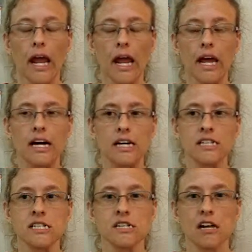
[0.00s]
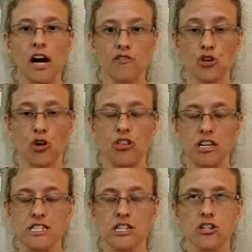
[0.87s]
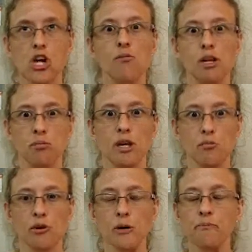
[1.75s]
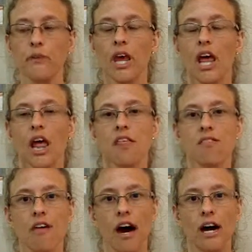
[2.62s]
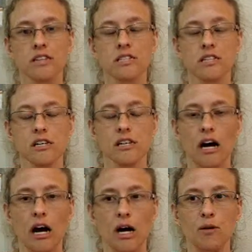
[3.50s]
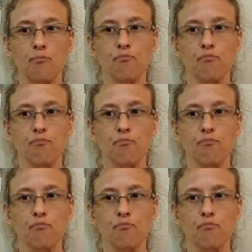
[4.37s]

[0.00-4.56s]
And I've told this to so many people that a